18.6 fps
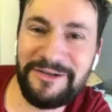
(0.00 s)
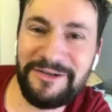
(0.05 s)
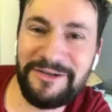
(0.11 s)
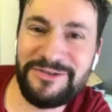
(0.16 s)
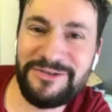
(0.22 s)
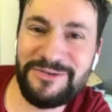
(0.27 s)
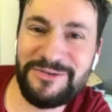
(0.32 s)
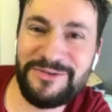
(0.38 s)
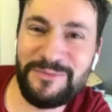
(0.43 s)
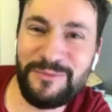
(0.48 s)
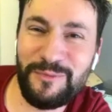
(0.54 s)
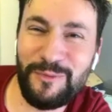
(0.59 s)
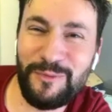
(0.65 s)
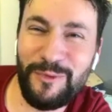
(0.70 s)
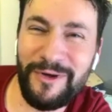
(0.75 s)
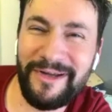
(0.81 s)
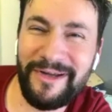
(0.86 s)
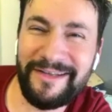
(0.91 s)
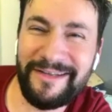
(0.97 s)
could choose
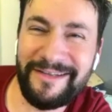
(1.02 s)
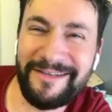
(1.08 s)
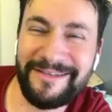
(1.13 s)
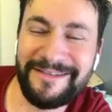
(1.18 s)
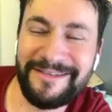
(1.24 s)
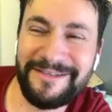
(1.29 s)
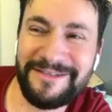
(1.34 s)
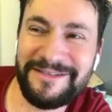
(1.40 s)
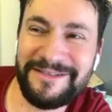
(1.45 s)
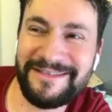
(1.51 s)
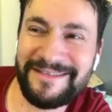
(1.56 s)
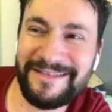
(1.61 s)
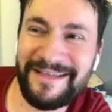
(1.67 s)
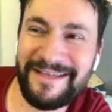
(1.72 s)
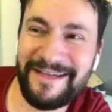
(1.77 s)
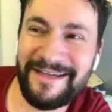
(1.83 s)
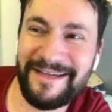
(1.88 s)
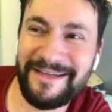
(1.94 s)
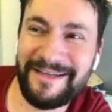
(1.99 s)
one, because
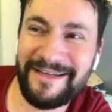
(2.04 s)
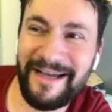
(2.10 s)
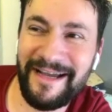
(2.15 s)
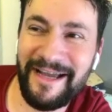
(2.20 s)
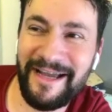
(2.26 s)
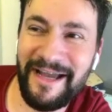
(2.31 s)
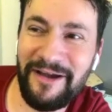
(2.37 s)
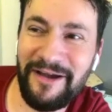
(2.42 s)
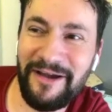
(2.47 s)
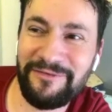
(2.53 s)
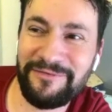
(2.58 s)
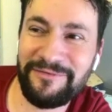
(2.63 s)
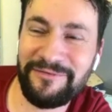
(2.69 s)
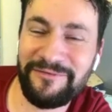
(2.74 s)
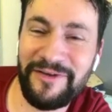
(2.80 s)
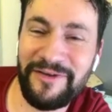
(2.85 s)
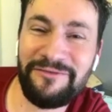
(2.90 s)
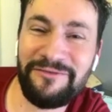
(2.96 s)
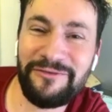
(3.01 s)
I have
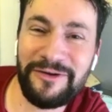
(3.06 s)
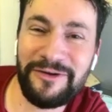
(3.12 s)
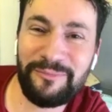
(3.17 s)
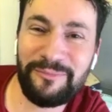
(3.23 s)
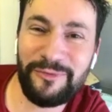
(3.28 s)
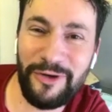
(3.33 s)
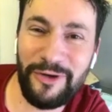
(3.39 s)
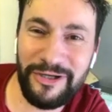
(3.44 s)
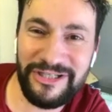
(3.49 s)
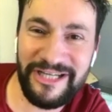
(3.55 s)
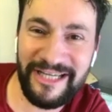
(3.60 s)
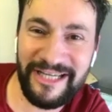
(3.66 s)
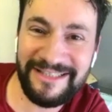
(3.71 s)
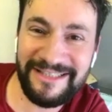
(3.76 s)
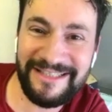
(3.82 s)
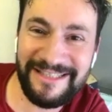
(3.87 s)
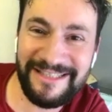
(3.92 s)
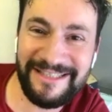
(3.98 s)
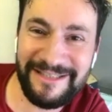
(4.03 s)
favorite
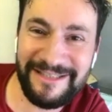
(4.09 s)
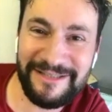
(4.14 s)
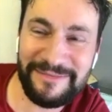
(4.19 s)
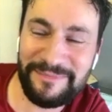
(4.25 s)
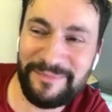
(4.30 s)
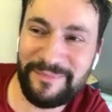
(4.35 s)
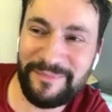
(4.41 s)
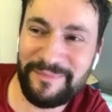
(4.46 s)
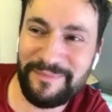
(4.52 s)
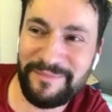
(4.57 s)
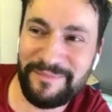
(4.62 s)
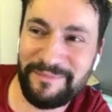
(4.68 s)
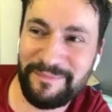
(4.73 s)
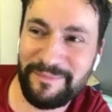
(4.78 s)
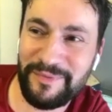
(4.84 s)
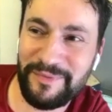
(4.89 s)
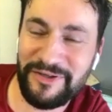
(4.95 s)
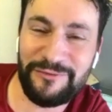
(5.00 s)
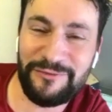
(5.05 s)
projects,
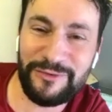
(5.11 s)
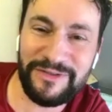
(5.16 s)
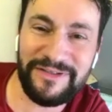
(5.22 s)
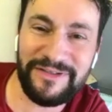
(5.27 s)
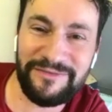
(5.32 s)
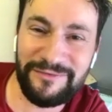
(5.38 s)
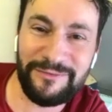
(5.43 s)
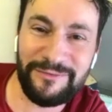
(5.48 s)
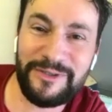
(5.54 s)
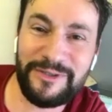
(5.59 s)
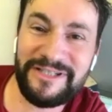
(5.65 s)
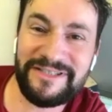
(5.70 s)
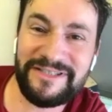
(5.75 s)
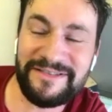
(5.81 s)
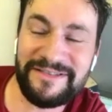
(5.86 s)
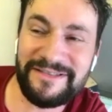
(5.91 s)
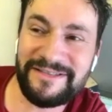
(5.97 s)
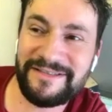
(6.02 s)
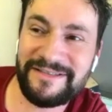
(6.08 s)
but for different
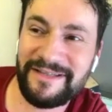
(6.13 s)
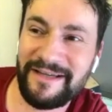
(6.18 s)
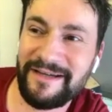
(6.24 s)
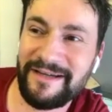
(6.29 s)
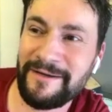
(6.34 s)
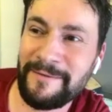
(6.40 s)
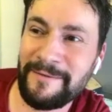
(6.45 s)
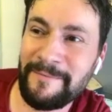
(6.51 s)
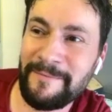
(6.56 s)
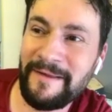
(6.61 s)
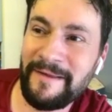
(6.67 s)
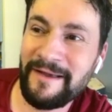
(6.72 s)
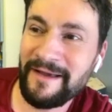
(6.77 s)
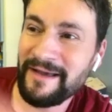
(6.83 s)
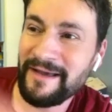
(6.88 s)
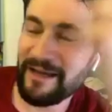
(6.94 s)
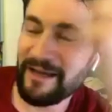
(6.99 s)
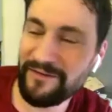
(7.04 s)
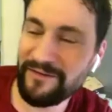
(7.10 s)
reasons.
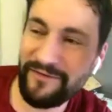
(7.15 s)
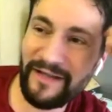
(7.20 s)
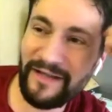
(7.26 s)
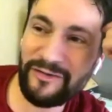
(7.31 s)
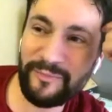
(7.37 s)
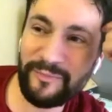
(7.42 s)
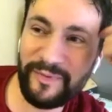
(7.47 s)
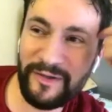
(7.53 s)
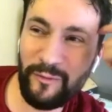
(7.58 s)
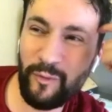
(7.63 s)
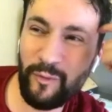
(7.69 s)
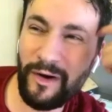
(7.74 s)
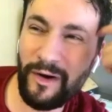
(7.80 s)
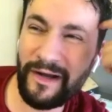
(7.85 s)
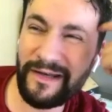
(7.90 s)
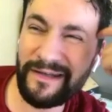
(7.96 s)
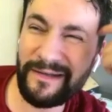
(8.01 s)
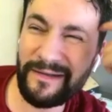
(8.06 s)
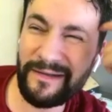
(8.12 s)
If I had to pick
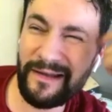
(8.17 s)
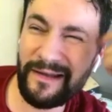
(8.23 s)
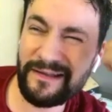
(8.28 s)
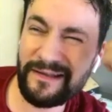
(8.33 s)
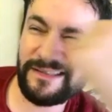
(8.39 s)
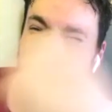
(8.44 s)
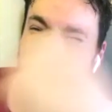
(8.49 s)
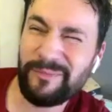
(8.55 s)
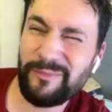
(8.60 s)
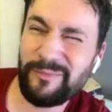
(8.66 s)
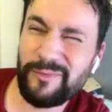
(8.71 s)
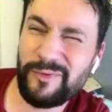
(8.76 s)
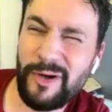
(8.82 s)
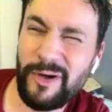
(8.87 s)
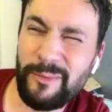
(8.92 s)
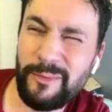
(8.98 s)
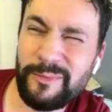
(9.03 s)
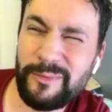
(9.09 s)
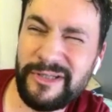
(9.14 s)
one, I'd say
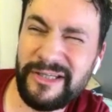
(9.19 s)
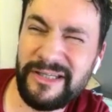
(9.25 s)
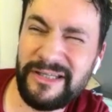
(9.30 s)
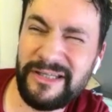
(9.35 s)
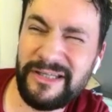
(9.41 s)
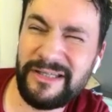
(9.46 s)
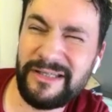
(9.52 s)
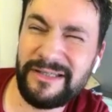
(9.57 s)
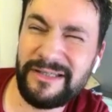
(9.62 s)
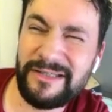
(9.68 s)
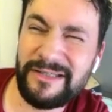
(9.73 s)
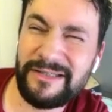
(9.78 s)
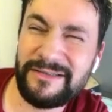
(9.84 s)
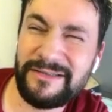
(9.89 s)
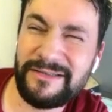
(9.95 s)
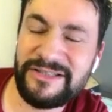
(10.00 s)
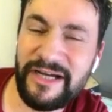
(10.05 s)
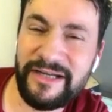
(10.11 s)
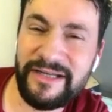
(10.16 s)

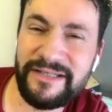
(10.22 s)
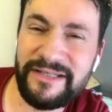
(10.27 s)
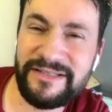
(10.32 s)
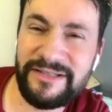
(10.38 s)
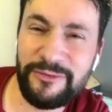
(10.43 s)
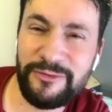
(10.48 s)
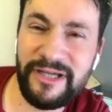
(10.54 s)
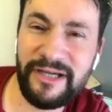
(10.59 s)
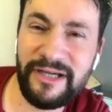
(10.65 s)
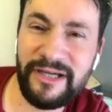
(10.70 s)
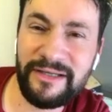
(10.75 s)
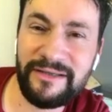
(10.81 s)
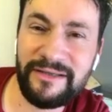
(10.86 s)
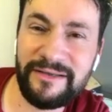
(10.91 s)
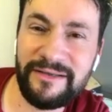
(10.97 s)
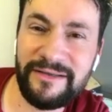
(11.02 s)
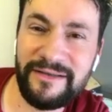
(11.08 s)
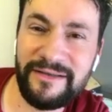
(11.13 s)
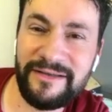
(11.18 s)
probably Chinese Zodiac,
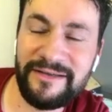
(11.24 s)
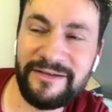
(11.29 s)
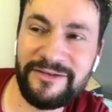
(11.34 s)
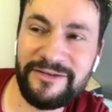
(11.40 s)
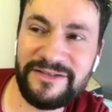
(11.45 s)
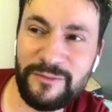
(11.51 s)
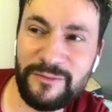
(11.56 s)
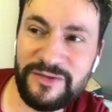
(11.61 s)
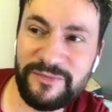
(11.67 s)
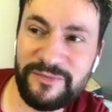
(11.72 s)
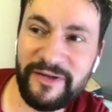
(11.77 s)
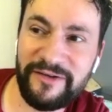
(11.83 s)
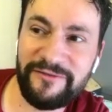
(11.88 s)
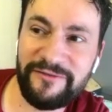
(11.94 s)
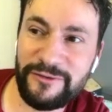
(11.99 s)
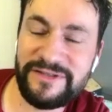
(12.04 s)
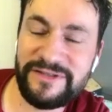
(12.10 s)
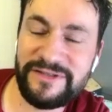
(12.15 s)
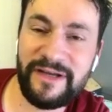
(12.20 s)
because it was my
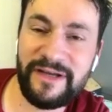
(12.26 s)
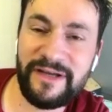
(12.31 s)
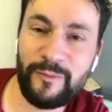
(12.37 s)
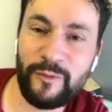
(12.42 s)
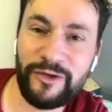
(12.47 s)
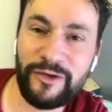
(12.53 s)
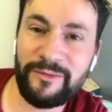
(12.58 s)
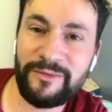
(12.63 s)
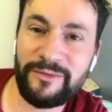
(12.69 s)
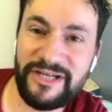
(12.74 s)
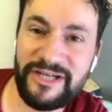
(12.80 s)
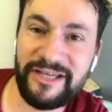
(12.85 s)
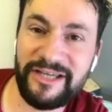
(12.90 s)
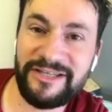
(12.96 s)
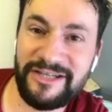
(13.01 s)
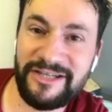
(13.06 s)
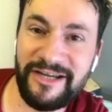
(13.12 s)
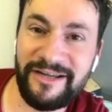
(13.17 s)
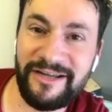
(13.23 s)
first time working with
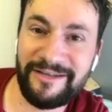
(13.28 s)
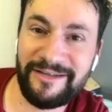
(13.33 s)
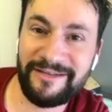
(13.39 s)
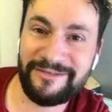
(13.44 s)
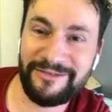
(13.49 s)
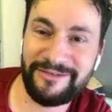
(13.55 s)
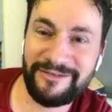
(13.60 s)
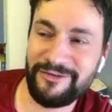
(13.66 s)
Jackie Chan, and you